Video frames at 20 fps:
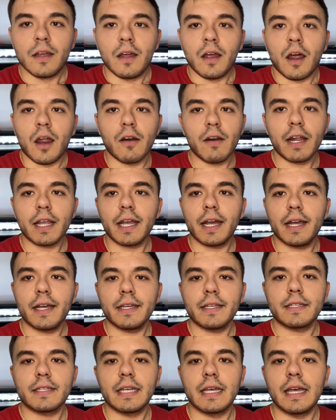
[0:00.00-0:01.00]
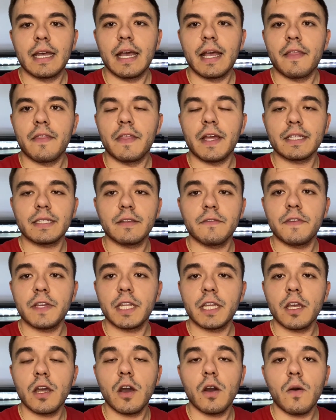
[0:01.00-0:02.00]
All right, guys, that's the
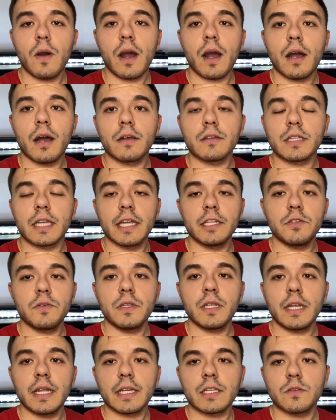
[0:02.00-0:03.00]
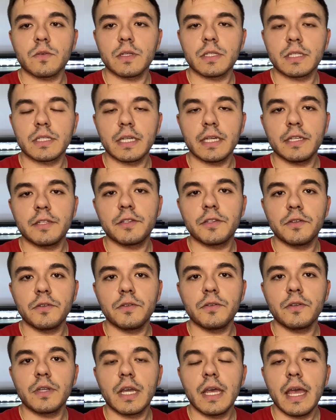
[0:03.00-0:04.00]
video. I'll catch you in the next one. Stay
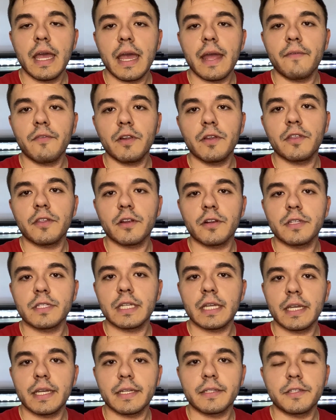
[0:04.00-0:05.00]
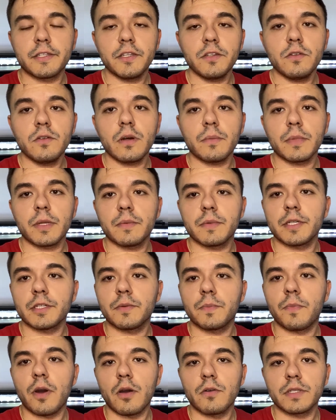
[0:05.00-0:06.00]
tuned. Every Thursday at 2, I'm gonna be
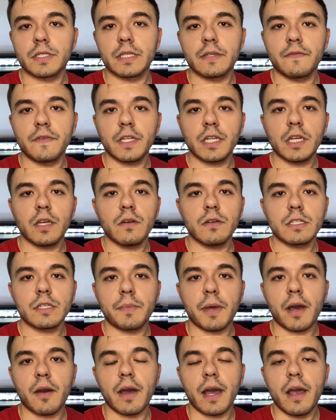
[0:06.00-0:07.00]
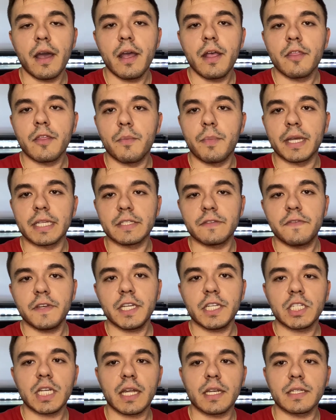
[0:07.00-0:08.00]
posting videos about the best
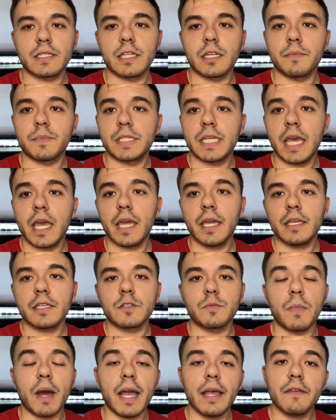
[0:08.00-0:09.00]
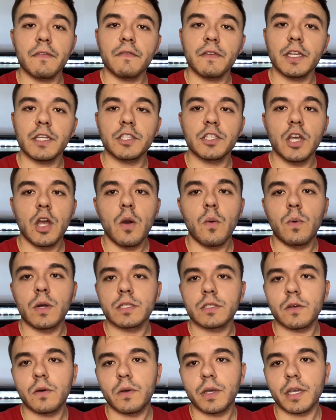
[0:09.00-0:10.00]
fish, how to set up tanks, my fish,
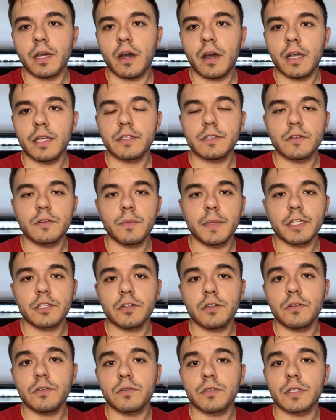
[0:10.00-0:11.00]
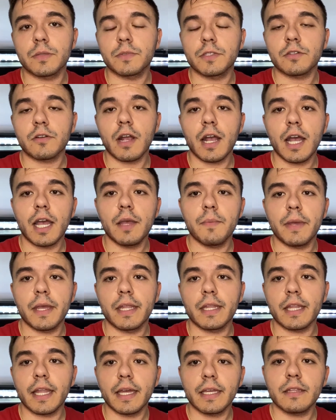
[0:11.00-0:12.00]
what's going on. So make sure you subscribe
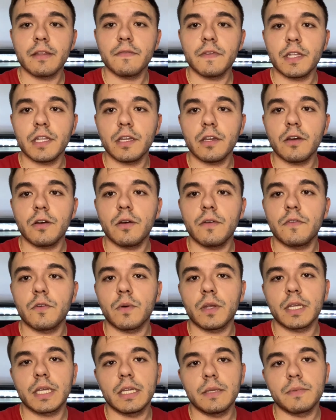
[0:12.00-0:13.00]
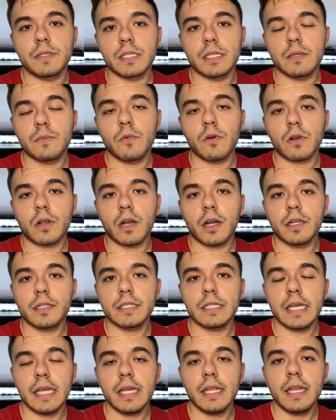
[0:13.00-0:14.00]
and like the video if you want to keep seeing more
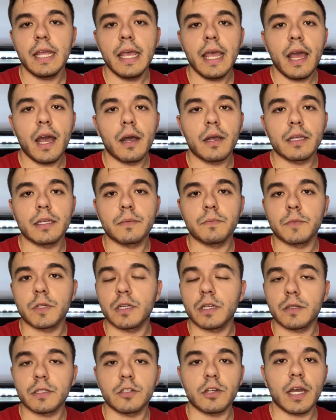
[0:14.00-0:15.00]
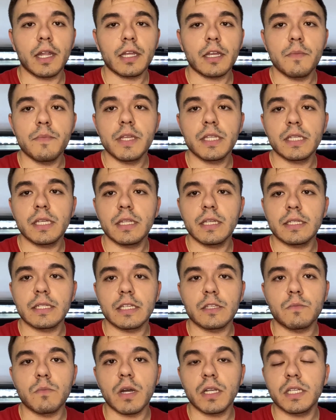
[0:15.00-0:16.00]
content. I'm gonna try to commit to this
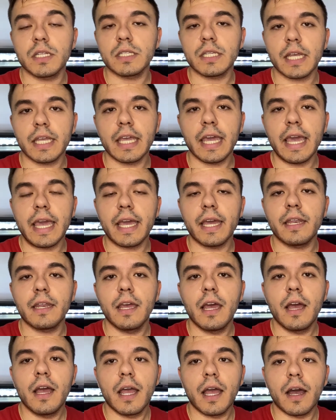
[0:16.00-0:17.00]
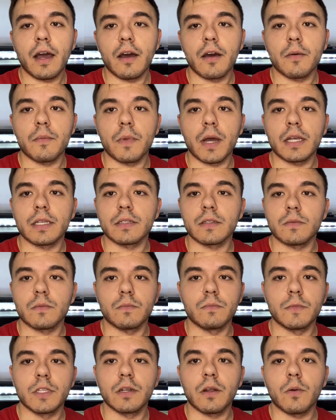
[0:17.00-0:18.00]
as much as I can, as
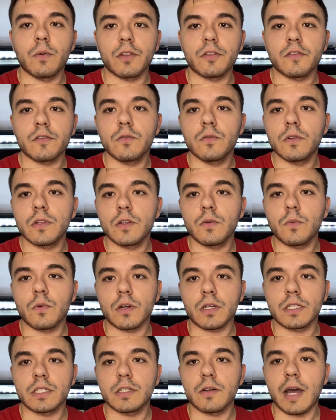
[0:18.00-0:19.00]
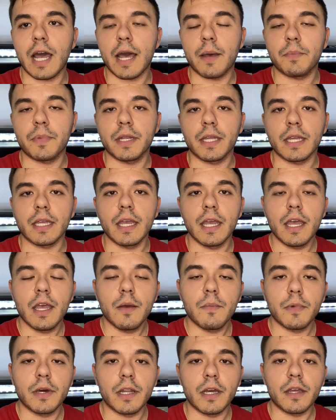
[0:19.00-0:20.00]
you know, with school and work still happening.
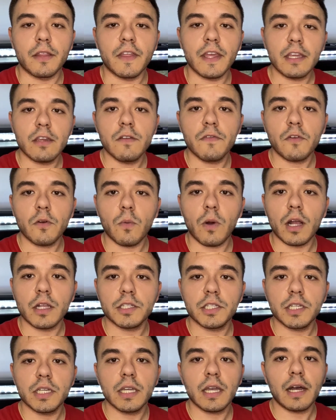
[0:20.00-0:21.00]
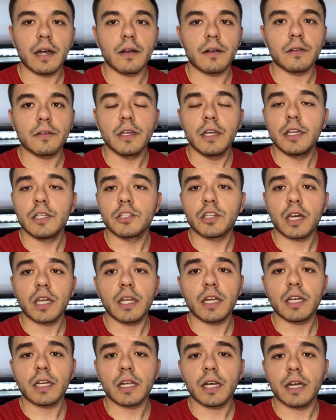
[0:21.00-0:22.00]
But thank you for watching. I'll try
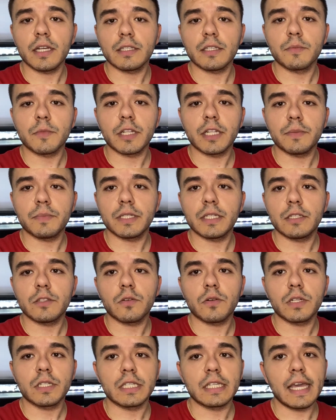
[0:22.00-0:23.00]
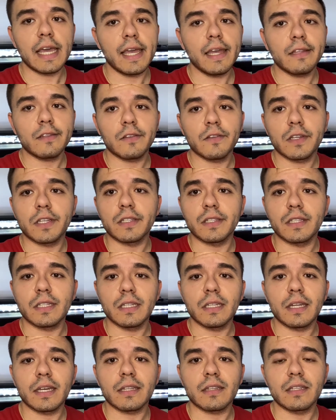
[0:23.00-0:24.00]
to cut some clips in towards the end so you can
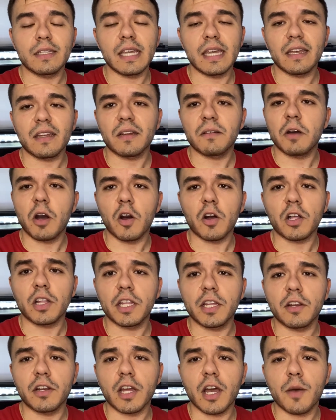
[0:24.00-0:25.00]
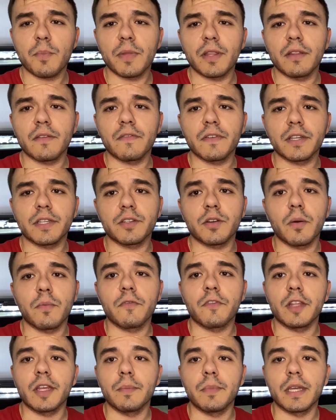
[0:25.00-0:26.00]
see like the tank all cleared up and the fish
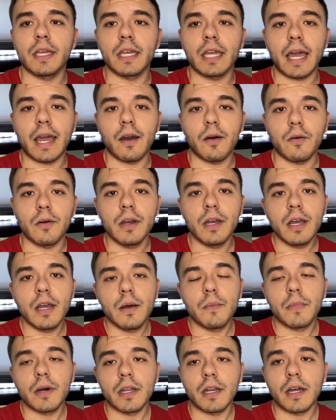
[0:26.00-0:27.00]
hopefully being out. But